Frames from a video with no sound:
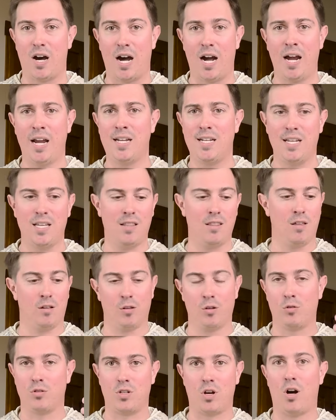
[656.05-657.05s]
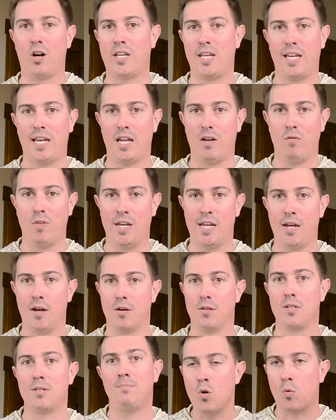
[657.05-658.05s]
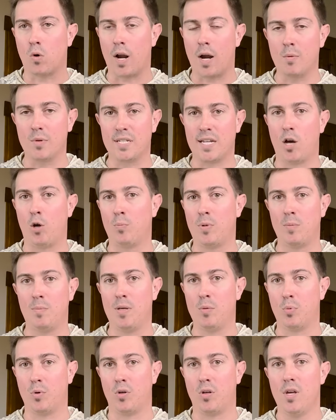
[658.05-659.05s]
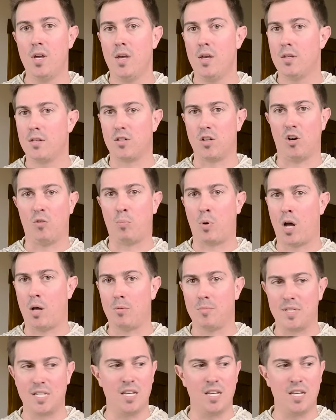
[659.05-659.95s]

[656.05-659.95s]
I did the little talking head videos where I was helping people solve problems,